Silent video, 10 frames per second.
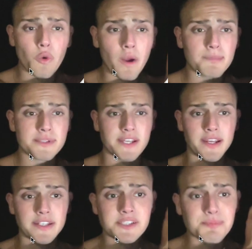
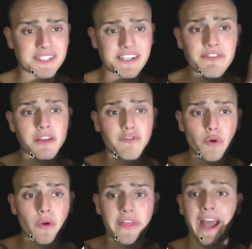website specifically
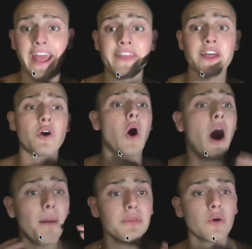for that, and then I'll
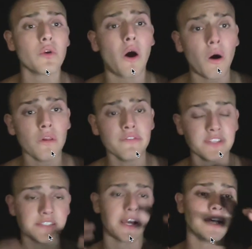upload all of
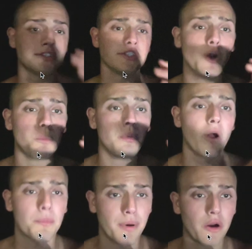these SEO
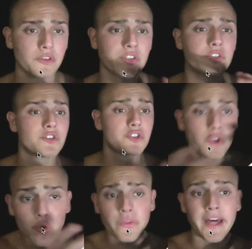blog posts
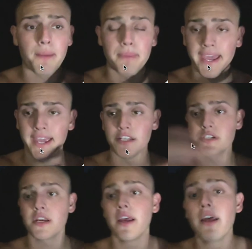to that
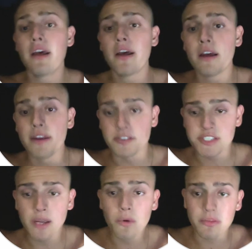page. Now
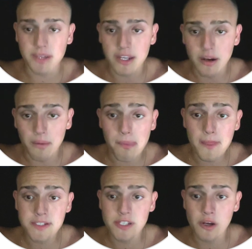stay with me here.
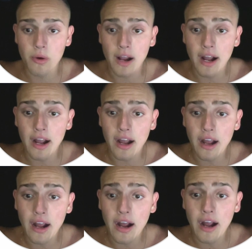So
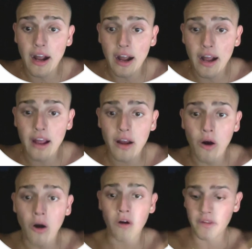
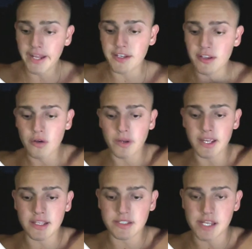all I do
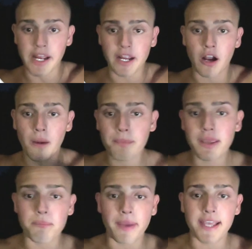is I copy
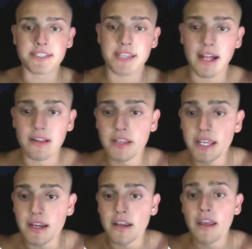and paste that
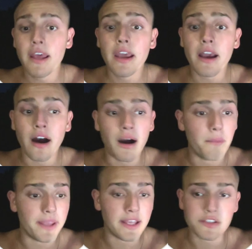link
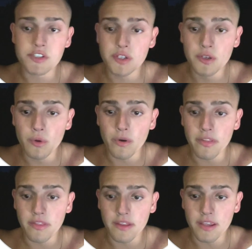into
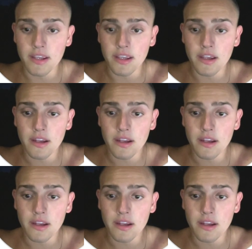the